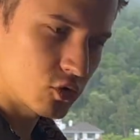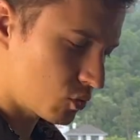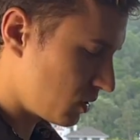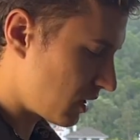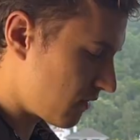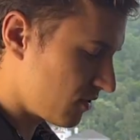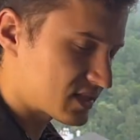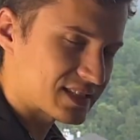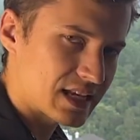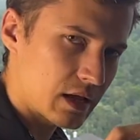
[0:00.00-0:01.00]
you will have the
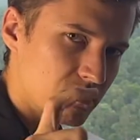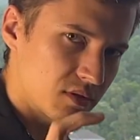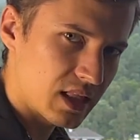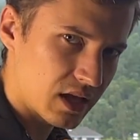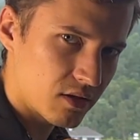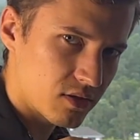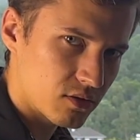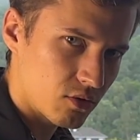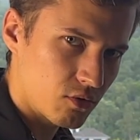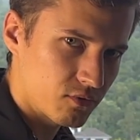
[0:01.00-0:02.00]
same length
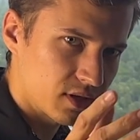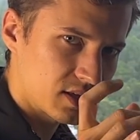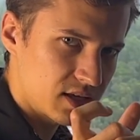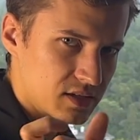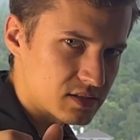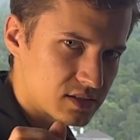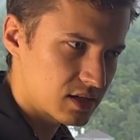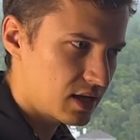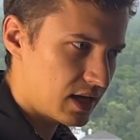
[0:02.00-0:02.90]
of the keys